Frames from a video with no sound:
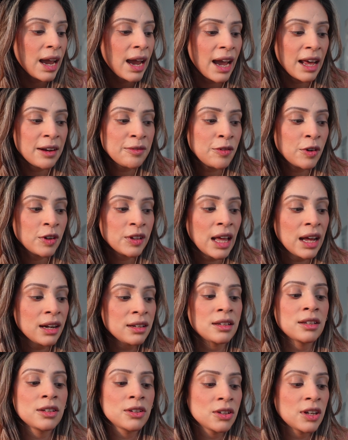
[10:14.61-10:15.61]
And for
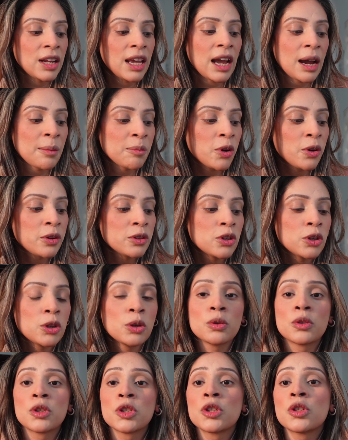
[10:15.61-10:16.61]
that, today I'm going to
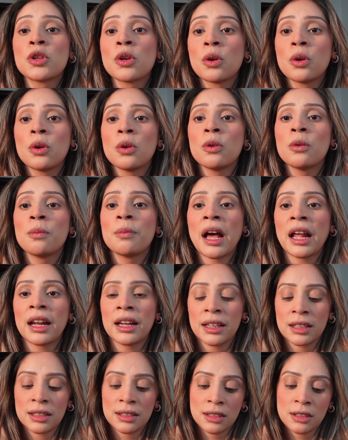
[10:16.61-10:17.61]
use two
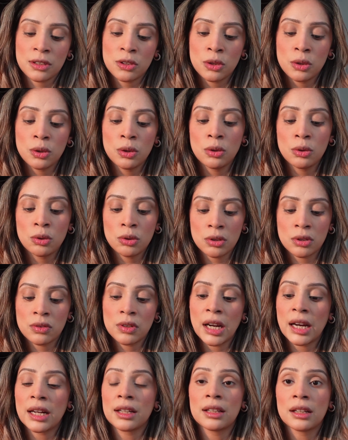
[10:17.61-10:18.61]
palettes to
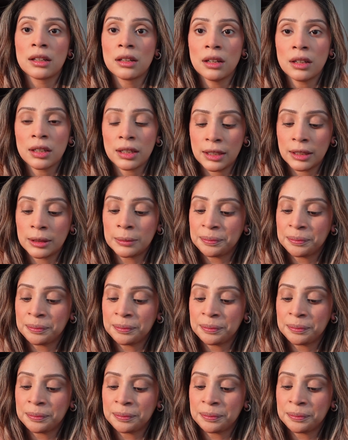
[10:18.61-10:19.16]
create the look.